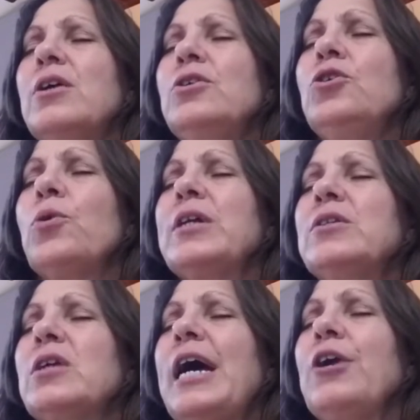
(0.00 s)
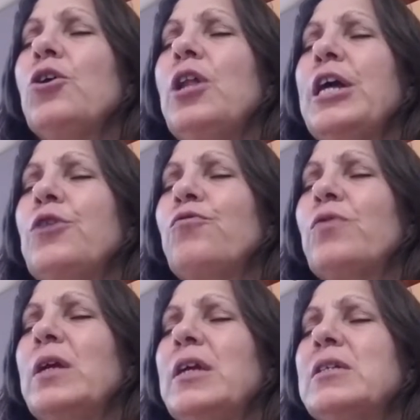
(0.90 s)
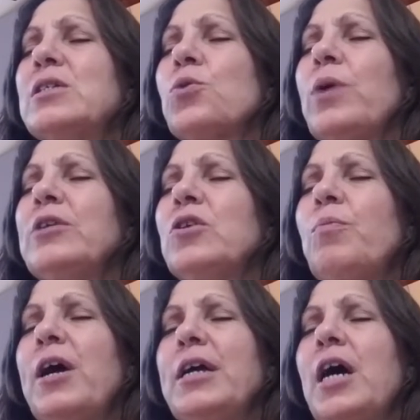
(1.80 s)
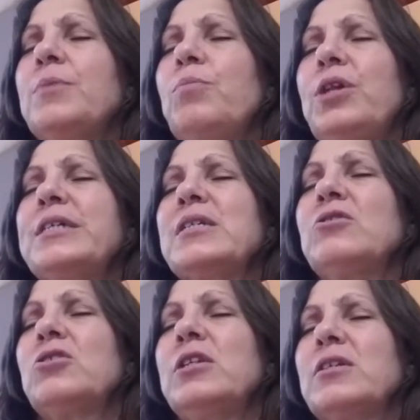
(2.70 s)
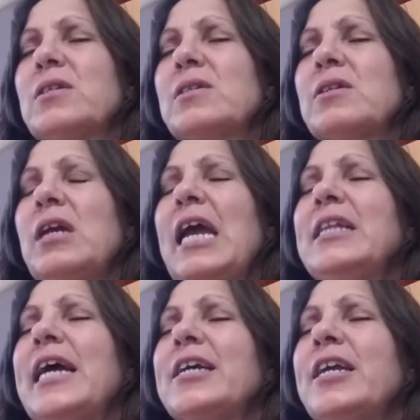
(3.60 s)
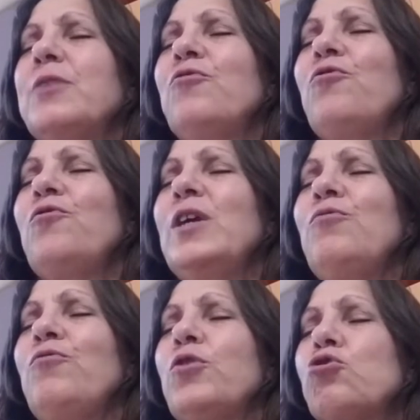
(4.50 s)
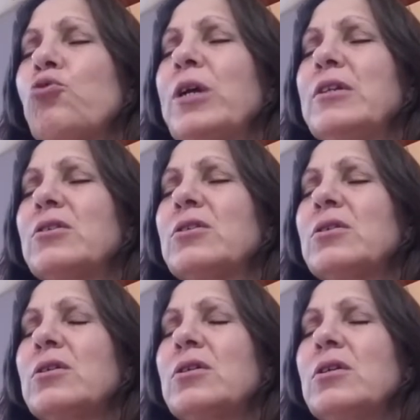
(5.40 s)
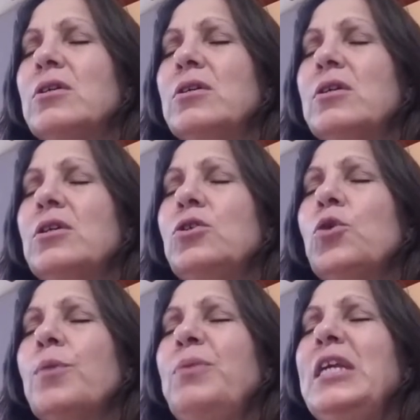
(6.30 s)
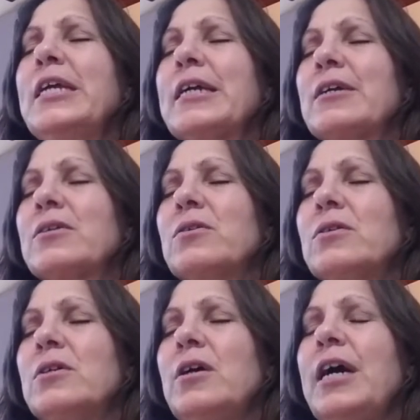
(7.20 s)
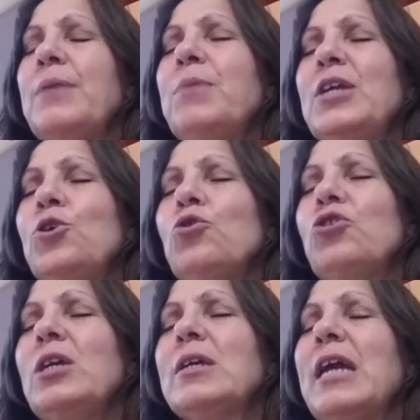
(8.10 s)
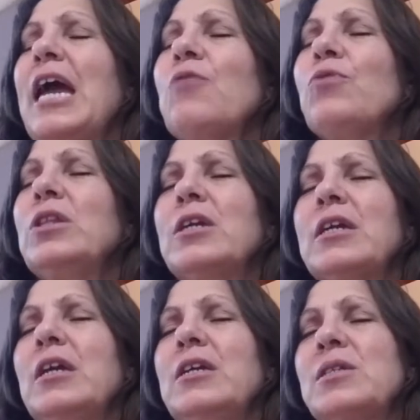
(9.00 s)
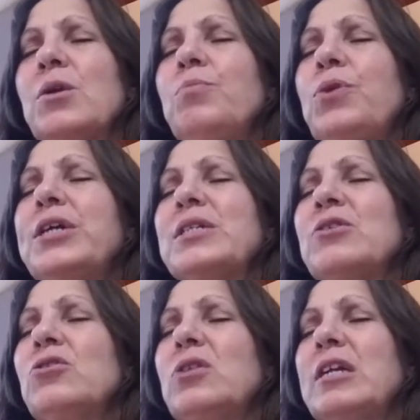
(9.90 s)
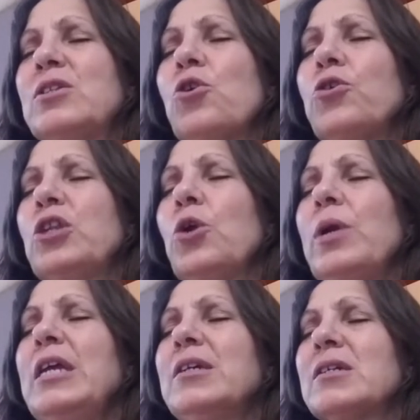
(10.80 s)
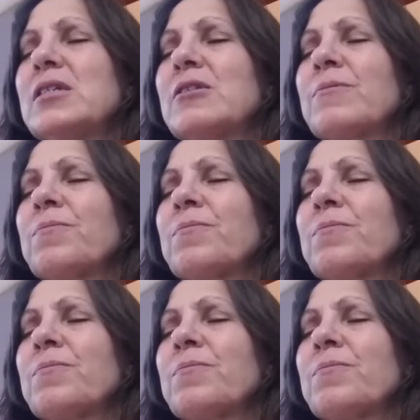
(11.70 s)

your entire life is surrounded by unpleasantness, and that can infiltrate your being and make you think everything is unpleasant, that's all there is.